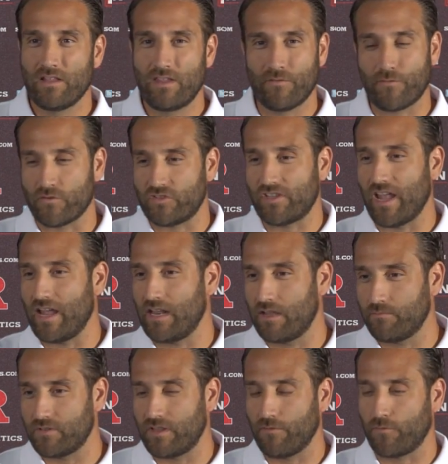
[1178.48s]
Different
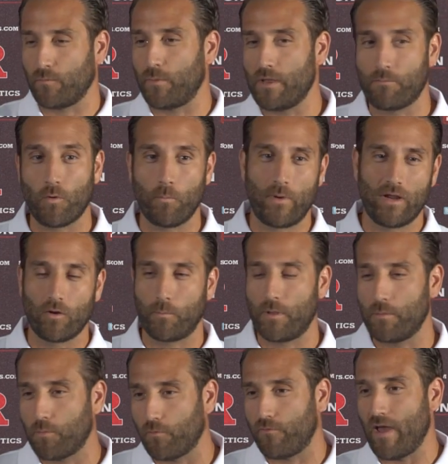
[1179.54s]
stadiums, different people, bigger
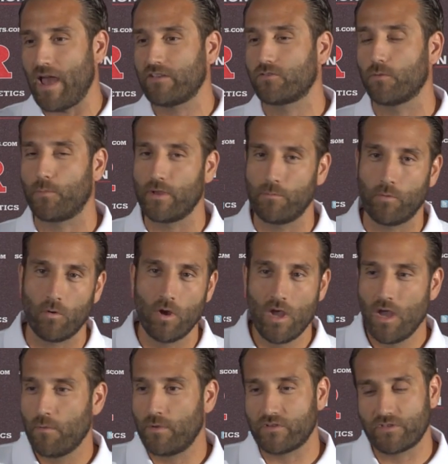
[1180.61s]
people, faster people,
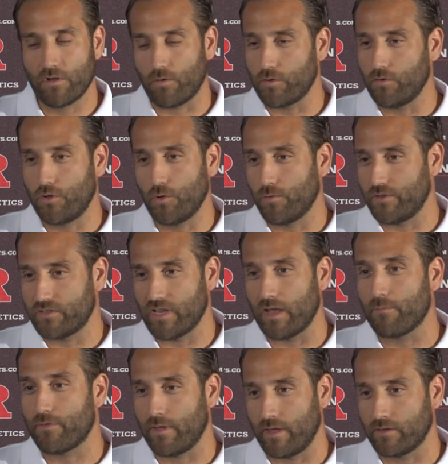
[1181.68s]
but still you're doing the
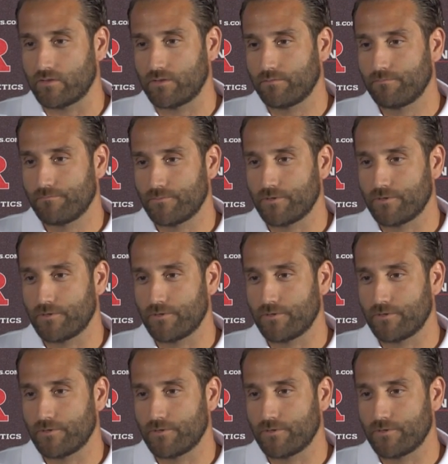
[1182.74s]
same things.